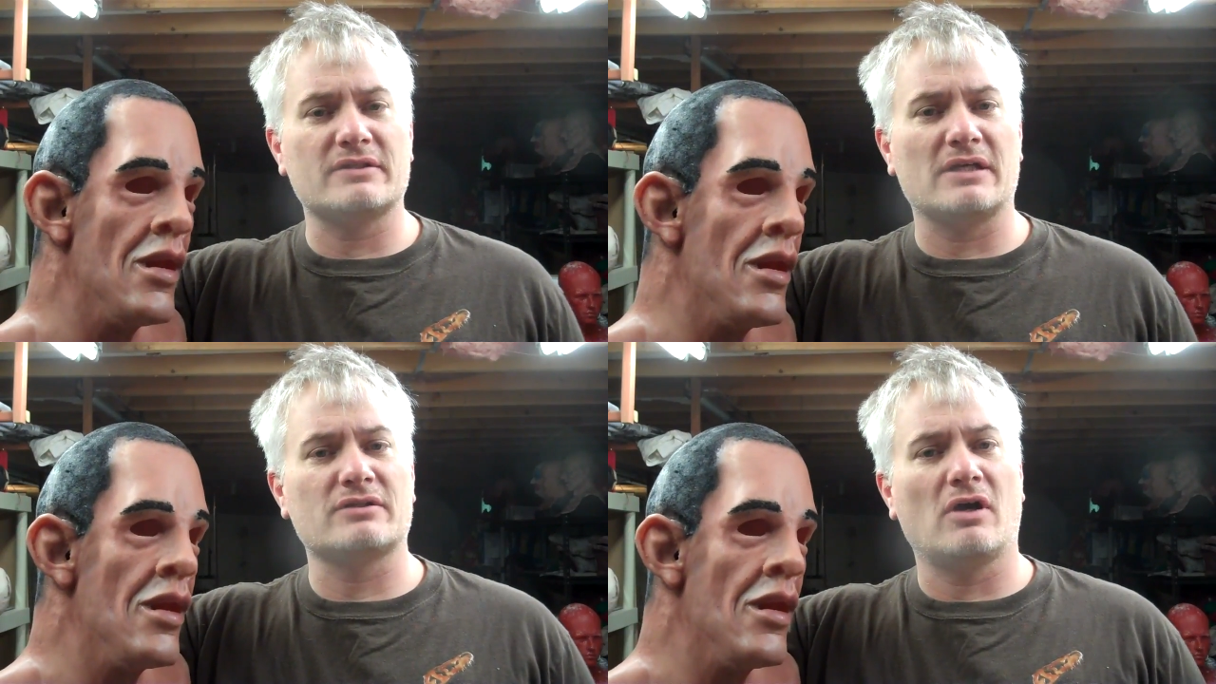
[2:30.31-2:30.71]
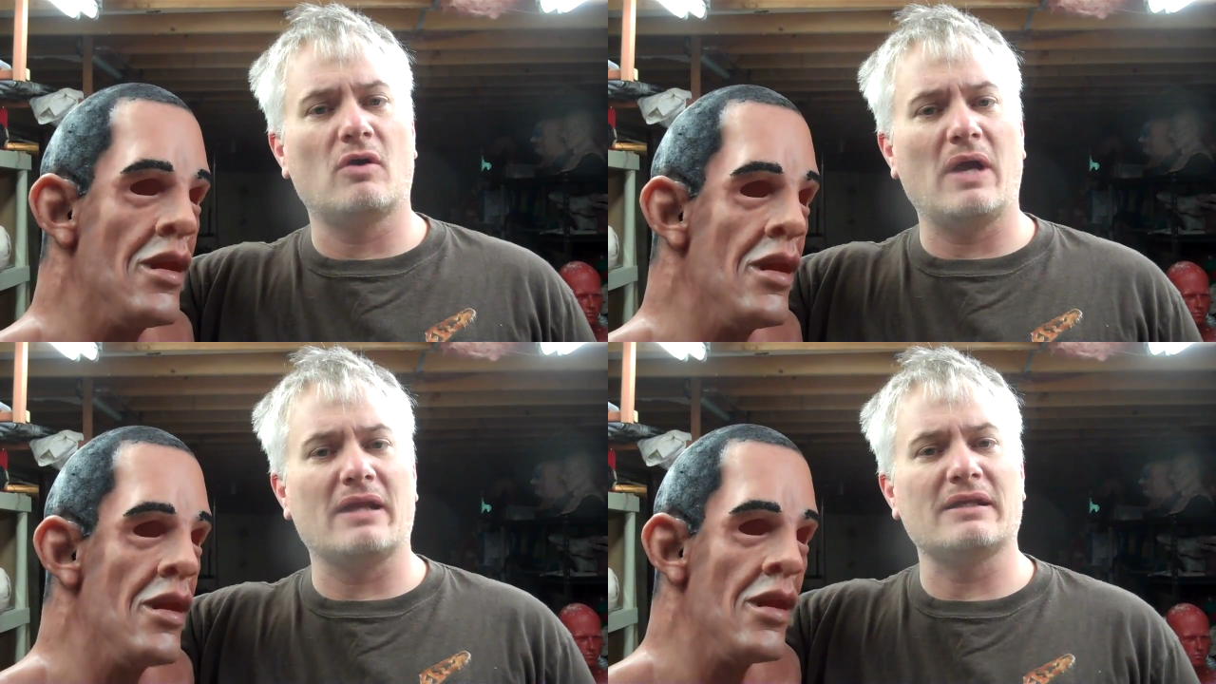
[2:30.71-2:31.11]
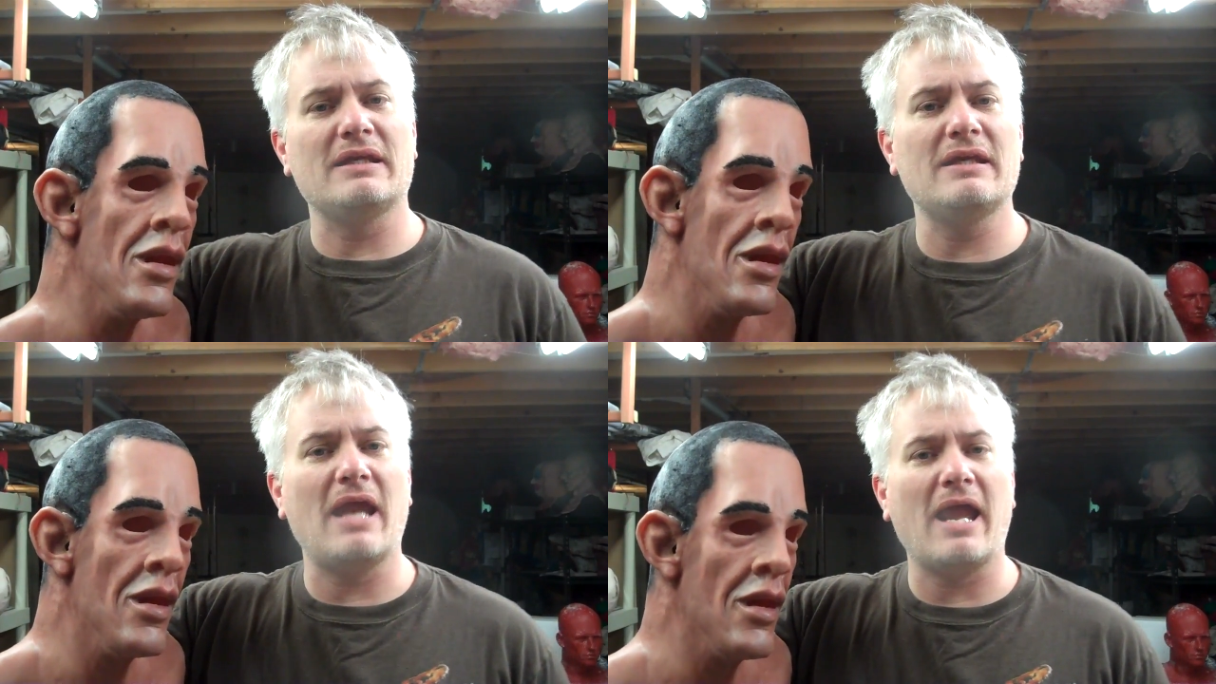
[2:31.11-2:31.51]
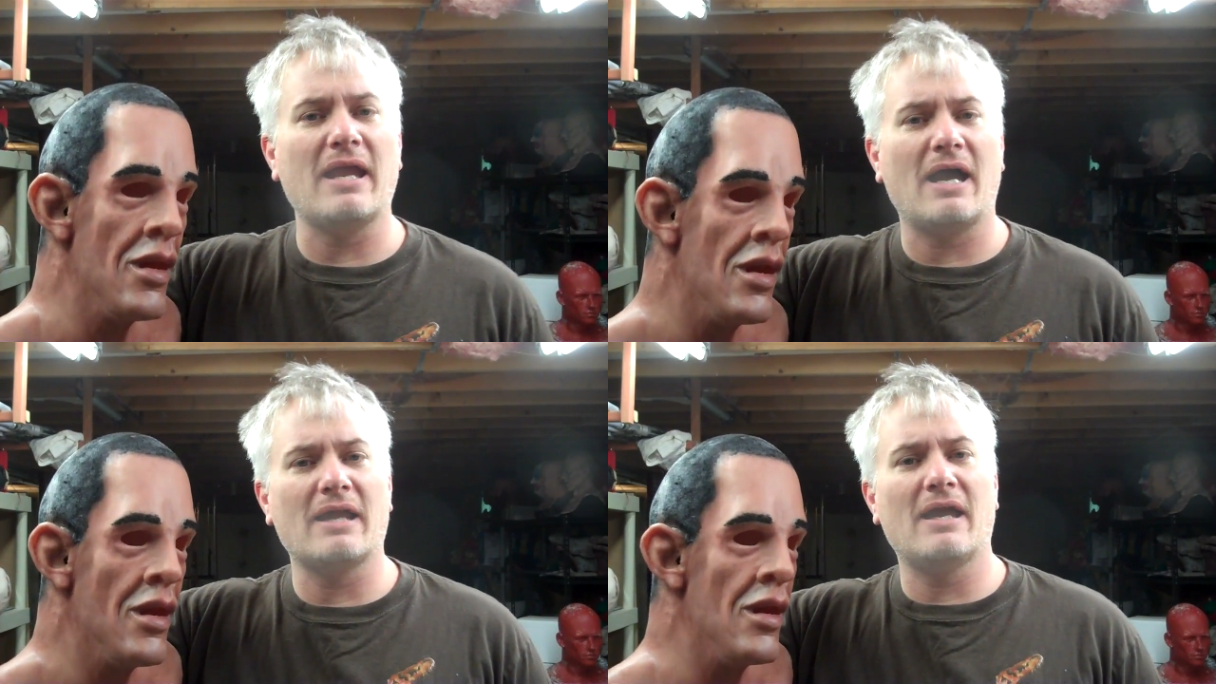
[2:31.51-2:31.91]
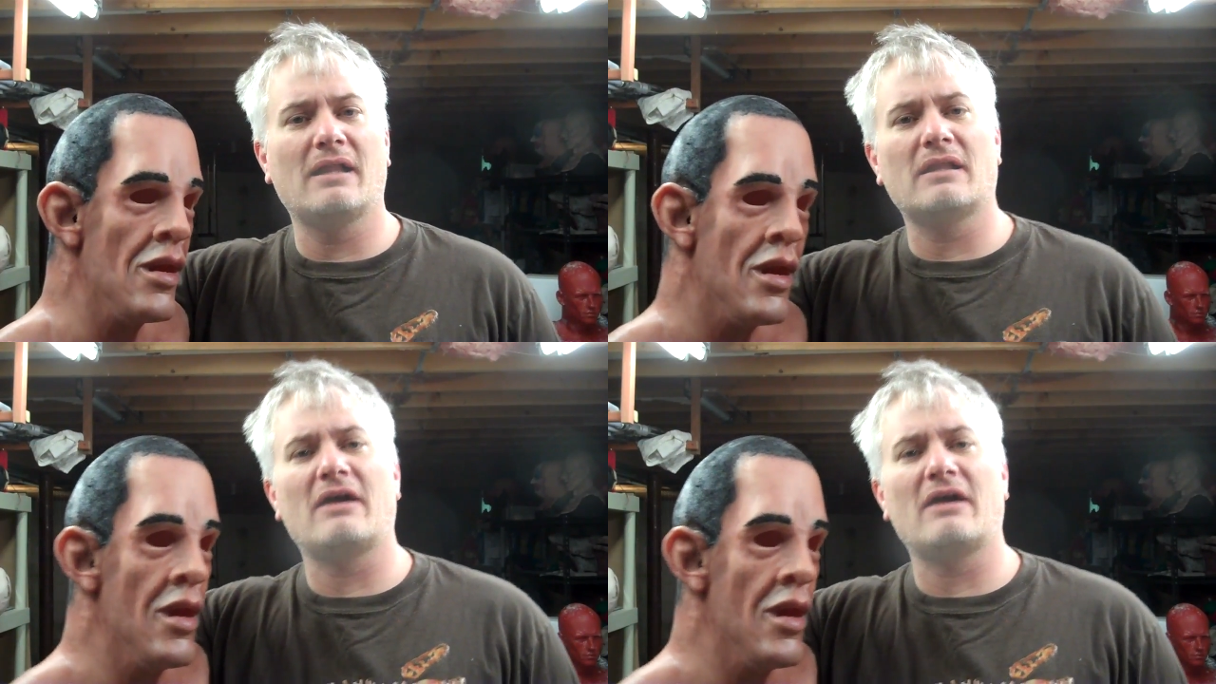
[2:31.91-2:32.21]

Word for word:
Speaker 1: That's O N E A I L